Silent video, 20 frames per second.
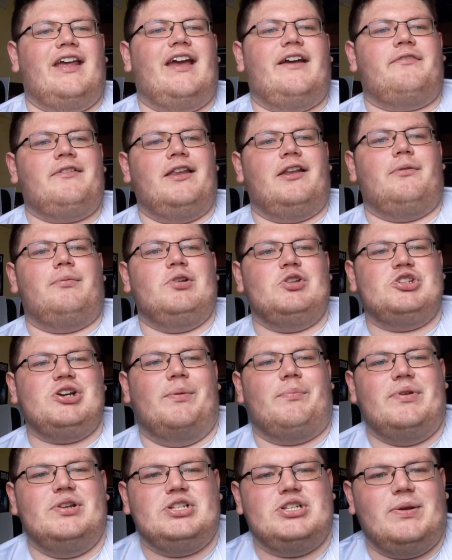FTW
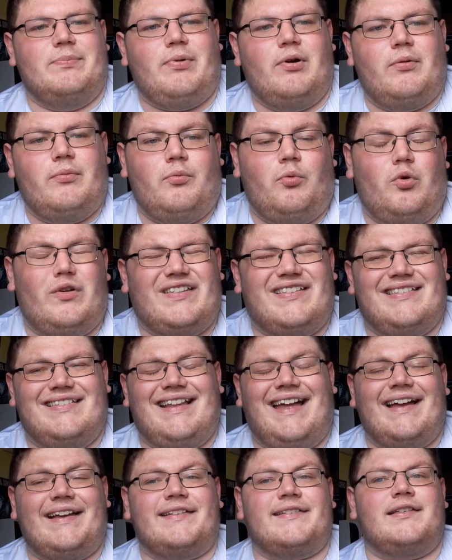Championship was
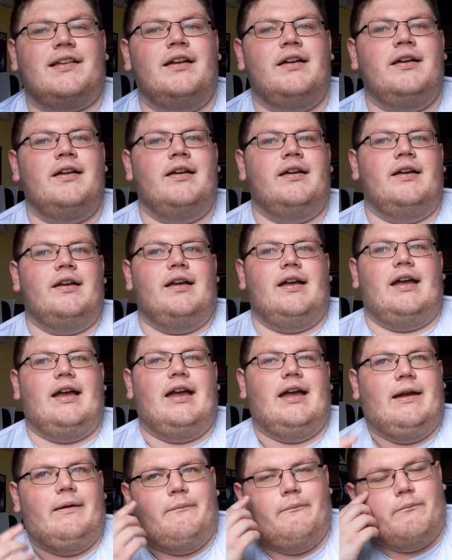next.
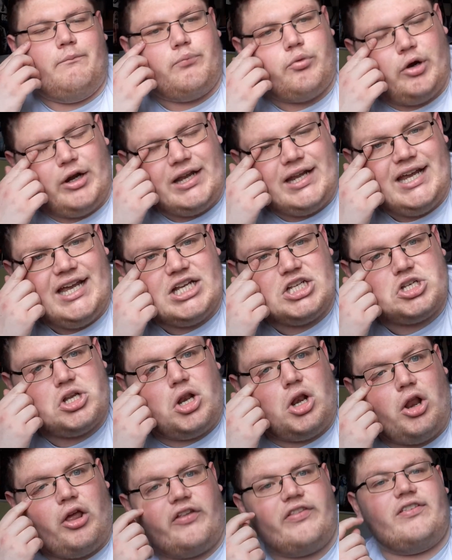Brian Cage
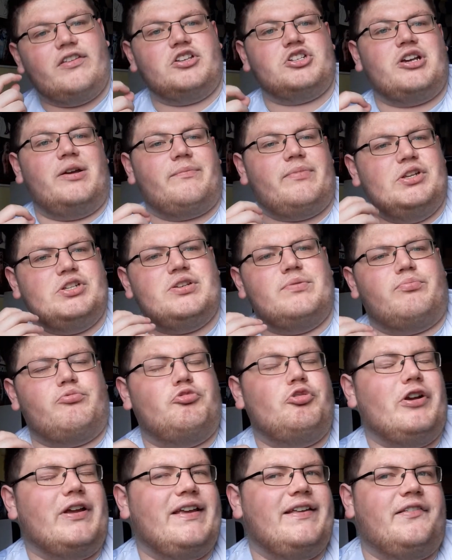lost his championship.
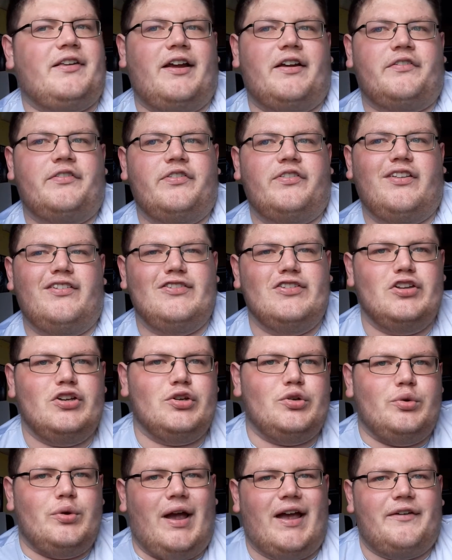Ricky Starks, the
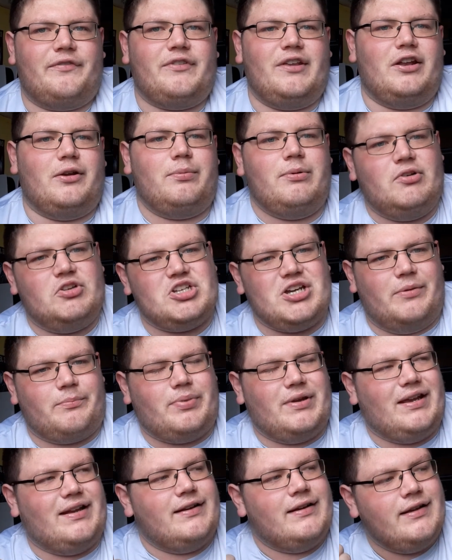new FTW
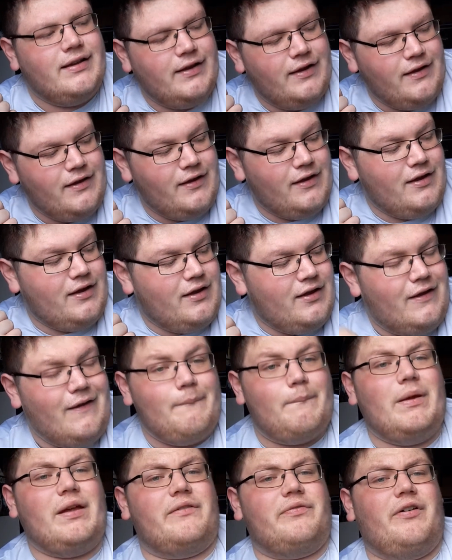champion.
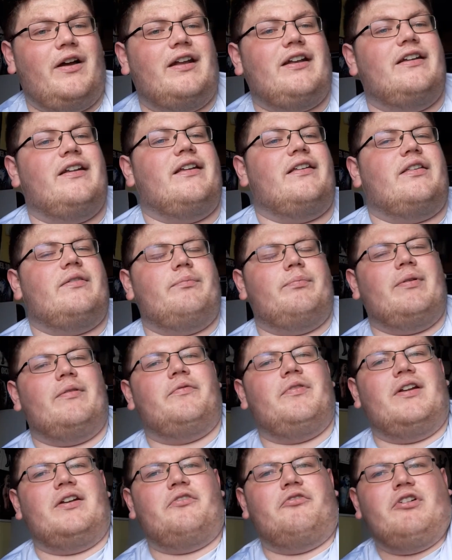Big fan of this, big
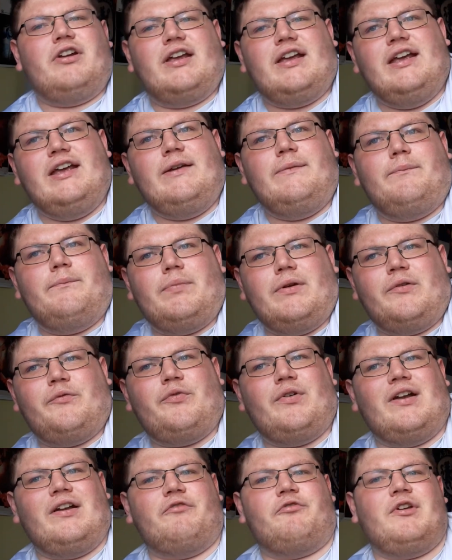fan of Ricky, big
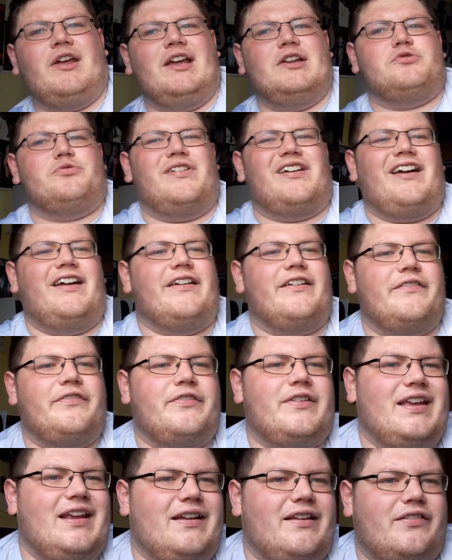fan of Cage. We kind of
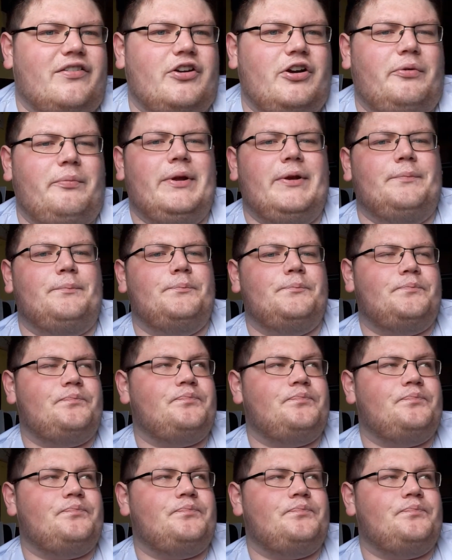seen this coming.